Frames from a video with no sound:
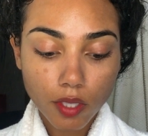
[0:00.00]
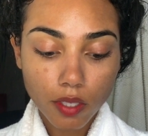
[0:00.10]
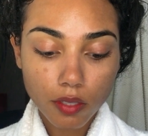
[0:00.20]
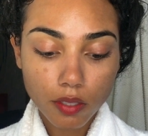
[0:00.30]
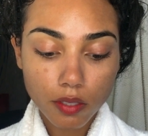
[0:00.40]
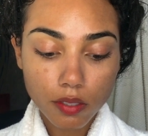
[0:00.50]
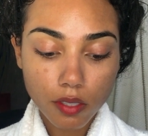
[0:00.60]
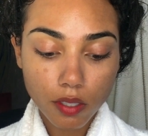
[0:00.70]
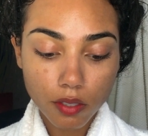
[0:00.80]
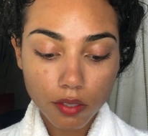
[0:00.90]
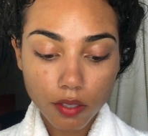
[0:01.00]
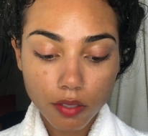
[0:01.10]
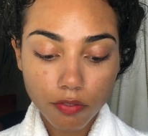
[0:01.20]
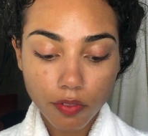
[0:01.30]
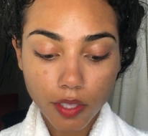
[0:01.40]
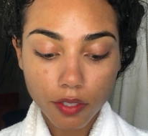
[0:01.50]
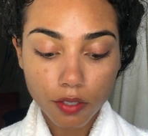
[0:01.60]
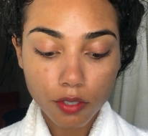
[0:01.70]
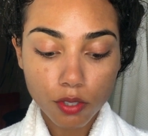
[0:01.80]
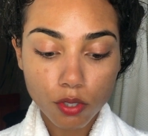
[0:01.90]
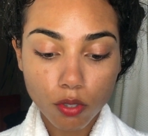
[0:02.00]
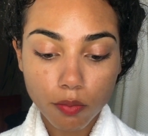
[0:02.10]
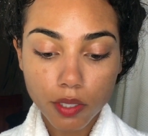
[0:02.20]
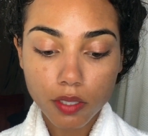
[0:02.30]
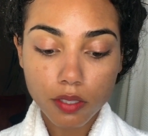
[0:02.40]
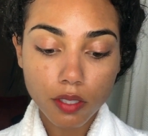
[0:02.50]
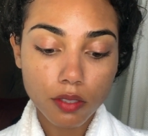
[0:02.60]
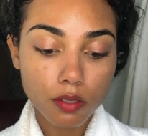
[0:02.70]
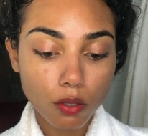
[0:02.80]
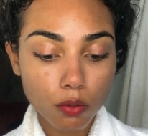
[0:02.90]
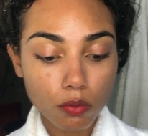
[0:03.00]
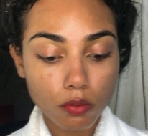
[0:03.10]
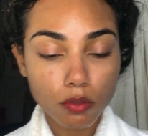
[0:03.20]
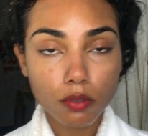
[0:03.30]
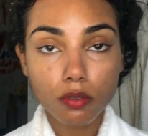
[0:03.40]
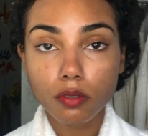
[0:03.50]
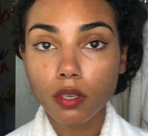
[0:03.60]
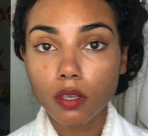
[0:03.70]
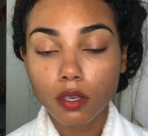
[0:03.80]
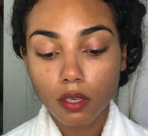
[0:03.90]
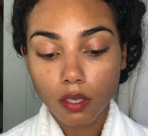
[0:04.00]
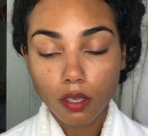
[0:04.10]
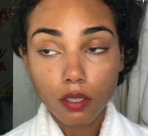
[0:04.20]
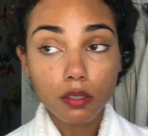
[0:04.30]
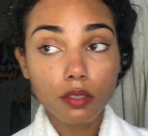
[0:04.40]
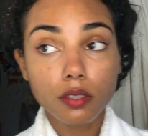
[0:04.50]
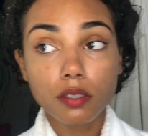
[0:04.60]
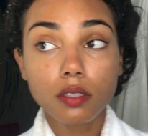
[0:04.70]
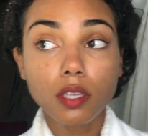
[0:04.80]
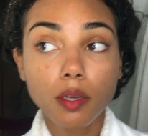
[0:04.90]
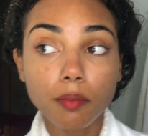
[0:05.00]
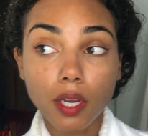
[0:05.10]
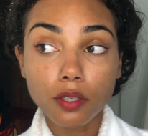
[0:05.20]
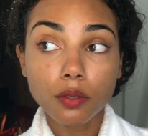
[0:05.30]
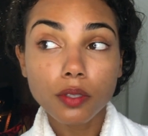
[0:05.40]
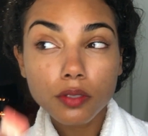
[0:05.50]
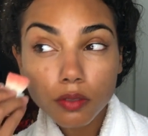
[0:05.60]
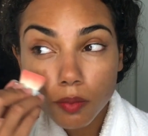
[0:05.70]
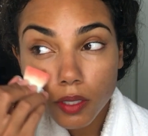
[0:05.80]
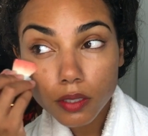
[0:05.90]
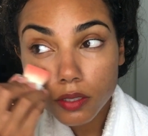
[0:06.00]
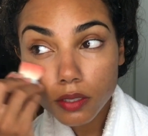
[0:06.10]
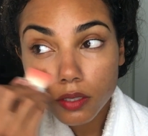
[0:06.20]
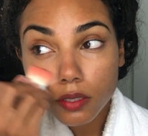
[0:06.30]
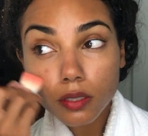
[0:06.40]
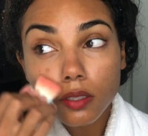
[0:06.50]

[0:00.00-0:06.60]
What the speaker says: I think this color can flatter so many skin tones. You're gonna see that I'm not doing too much.